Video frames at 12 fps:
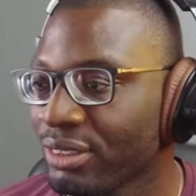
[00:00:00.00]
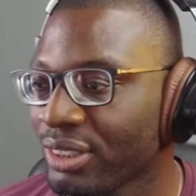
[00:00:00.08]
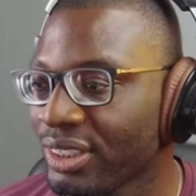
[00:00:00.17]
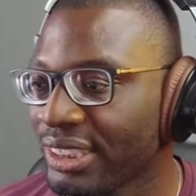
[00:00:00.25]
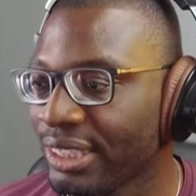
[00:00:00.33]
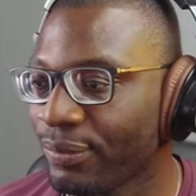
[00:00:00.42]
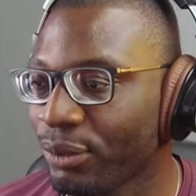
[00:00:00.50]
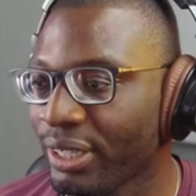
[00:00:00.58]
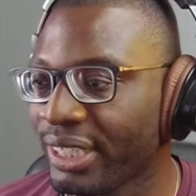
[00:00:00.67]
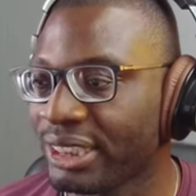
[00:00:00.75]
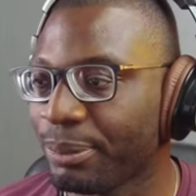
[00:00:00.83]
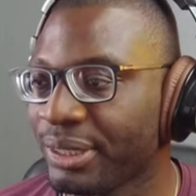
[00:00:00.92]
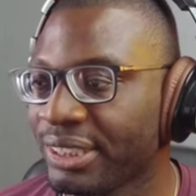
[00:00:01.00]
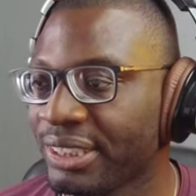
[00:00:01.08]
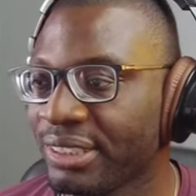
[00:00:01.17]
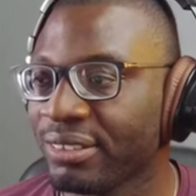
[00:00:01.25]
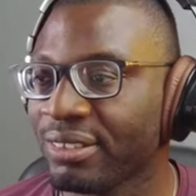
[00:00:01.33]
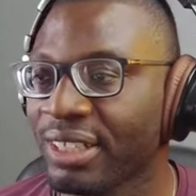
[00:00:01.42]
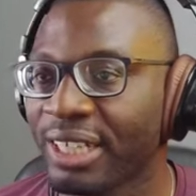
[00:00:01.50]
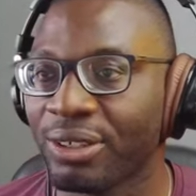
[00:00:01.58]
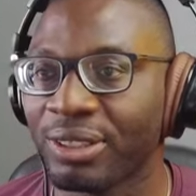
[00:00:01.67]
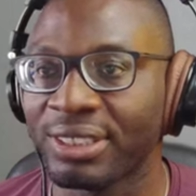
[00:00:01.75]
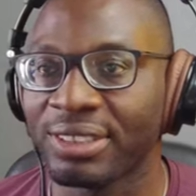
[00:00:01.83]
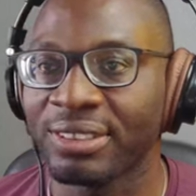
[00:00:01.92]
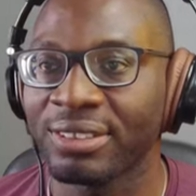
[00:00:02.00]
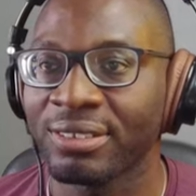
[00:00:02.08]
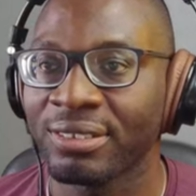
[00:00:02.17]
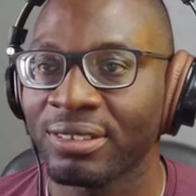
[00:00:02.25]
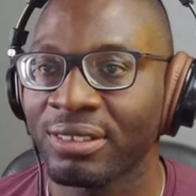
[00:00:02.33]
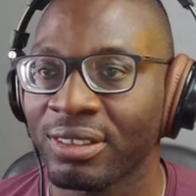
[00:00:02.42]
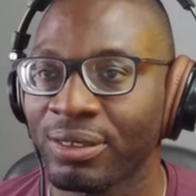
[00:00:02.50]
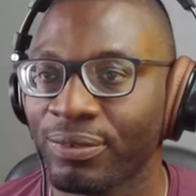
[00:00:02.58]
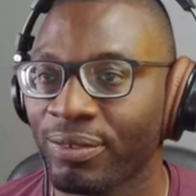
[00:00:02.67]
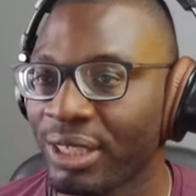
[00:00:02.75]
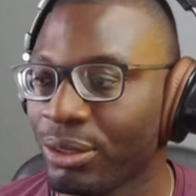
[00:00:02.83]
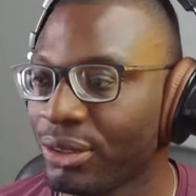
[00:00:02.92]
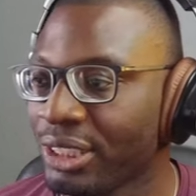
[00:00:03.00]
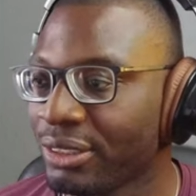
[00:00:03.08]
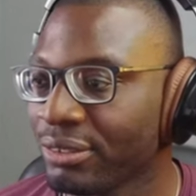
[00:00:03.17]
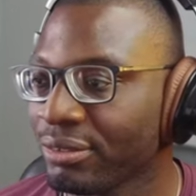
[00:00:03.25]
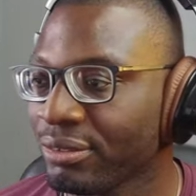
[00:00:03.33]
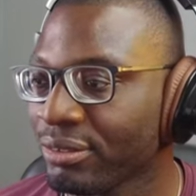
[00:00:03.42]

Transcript: See, for A C P T, I got it. If I go down,